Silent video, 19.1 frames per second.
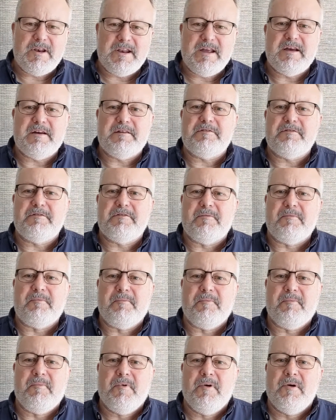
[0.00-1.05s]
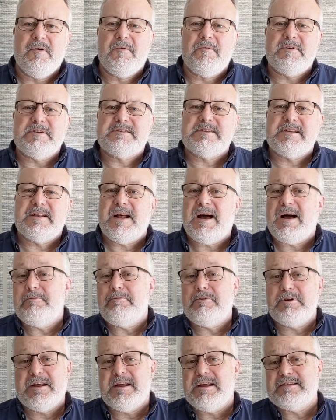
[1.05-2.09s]
if we said, I
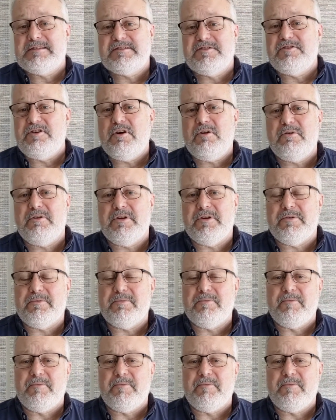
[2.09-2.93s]
want to get to know you.